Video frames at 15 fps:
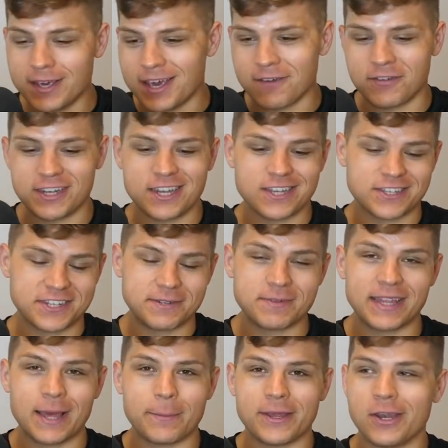If it doesn't,
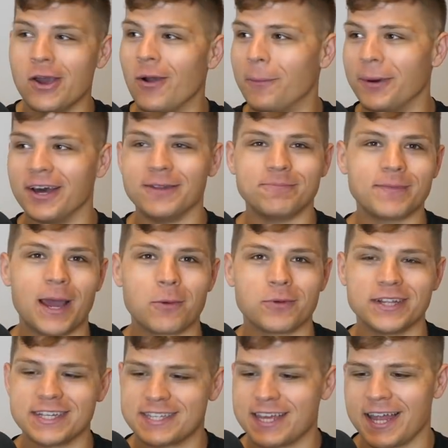let me know, but I'm
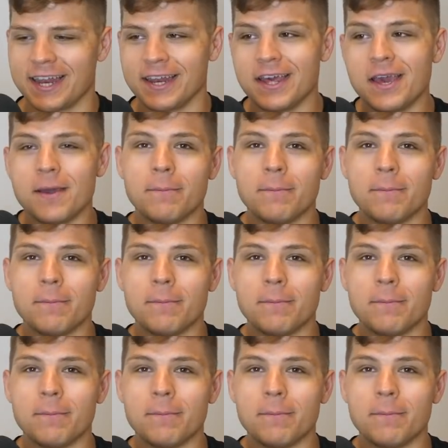really excited.